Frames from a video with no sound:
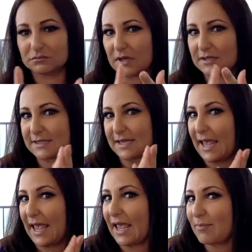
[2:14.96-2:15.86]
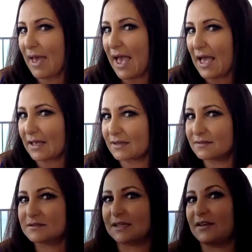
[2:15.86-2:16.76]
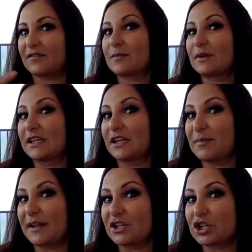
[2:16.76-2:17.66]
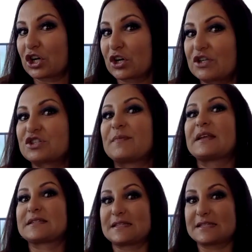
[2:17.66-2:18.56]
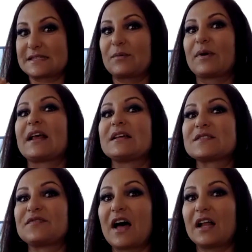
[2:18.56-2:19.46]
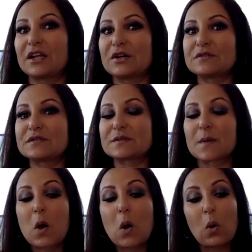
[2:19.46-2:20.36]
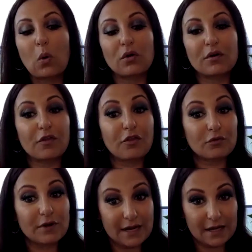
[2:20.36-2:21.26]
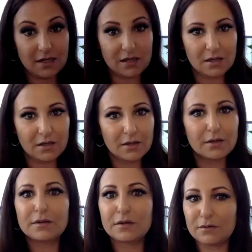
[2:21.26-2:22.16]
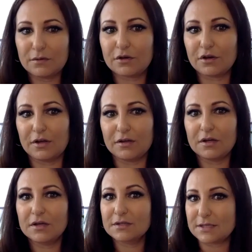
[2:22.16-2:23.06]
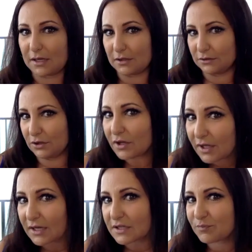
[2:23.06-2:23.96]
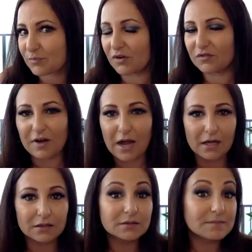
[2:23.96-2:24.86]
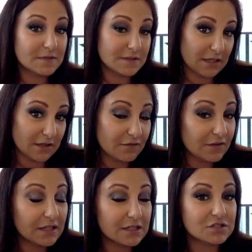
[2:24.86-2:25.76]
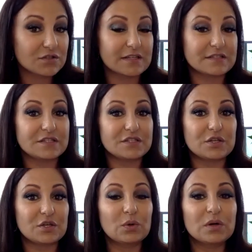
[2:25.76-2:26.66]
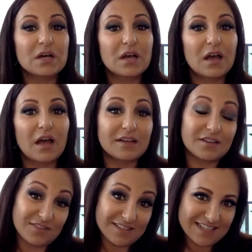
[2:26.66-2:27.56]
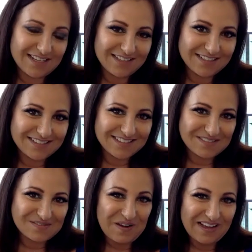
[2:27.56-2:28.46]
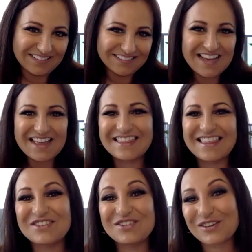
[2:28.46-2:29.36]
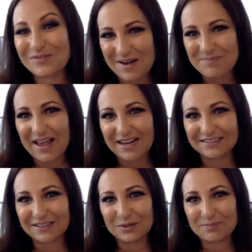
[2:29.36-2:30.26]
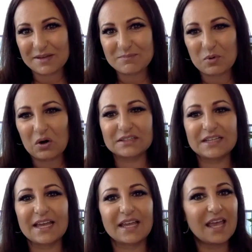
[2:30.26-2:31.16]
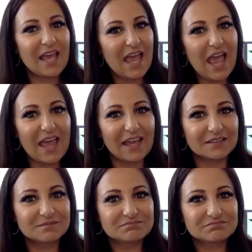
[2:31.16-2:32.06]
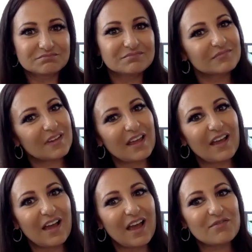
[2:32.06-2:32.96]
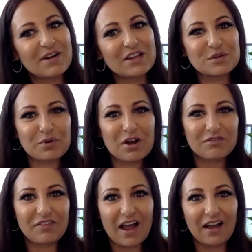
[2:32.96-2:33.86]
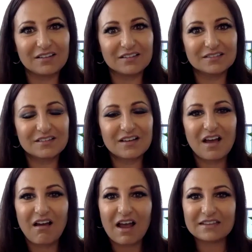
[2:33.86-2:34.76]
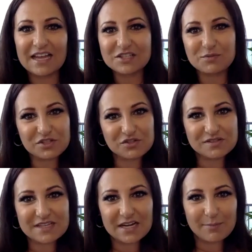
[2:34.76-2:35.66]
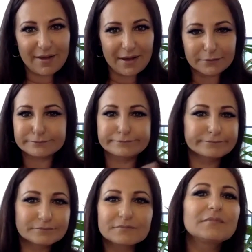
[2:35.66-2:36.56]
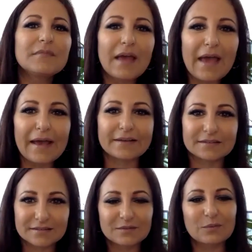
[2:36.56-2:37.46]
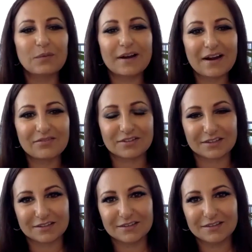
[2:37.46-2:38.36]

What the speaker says: say hey back to give him a little bit of encouragement and see what else follows. Or three, you could take a look at his profile, see if he interests you, and if he does, well, then you can write back a little bit more like, hey, I read your profile. I liked what you said about X, whatever.